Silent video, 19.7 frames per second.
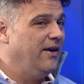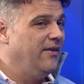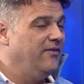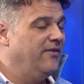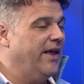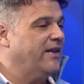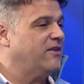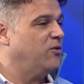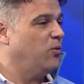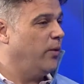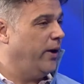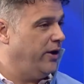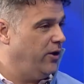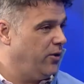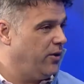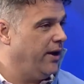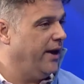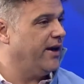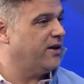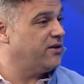that's a way you
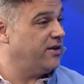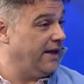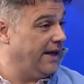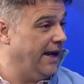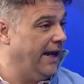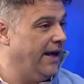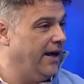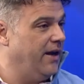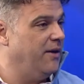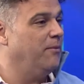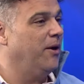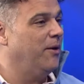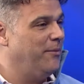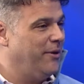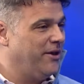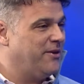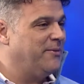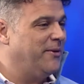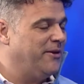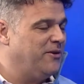can actually get it. It might
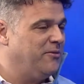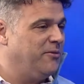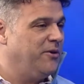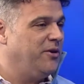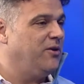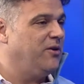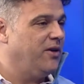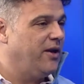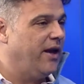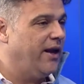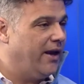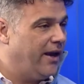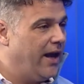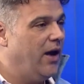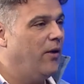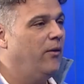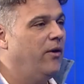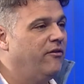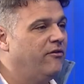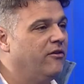be expensive, but you can get it.
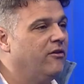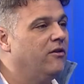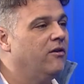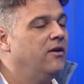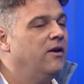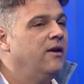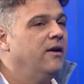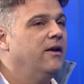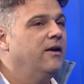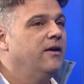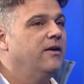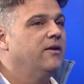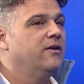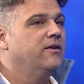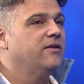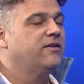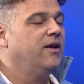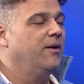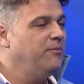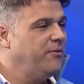However,
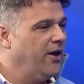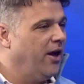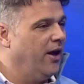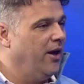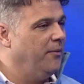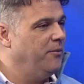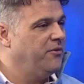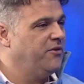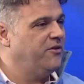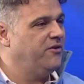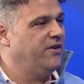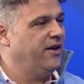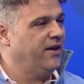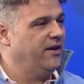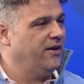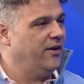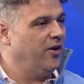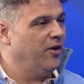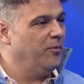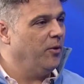sometimes the
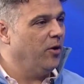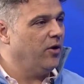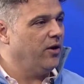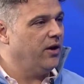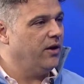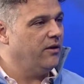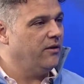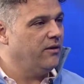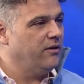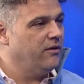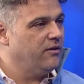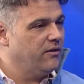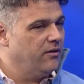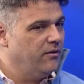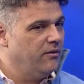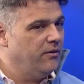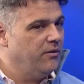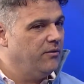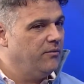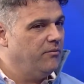secondary market
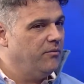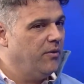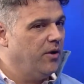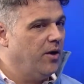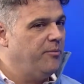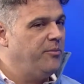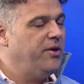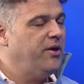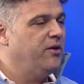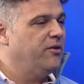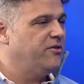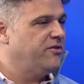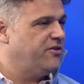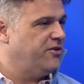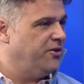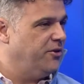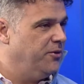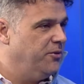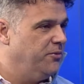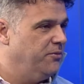appears
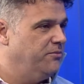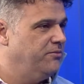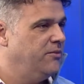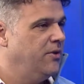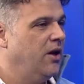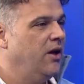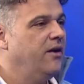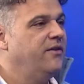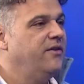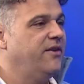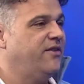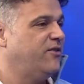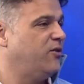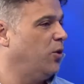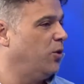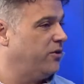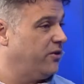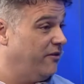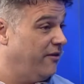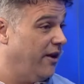to
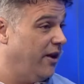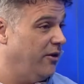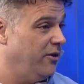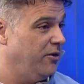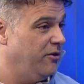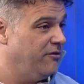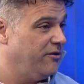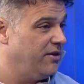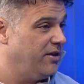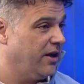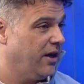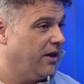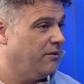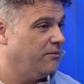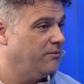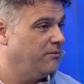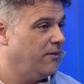distort the value of a ticket.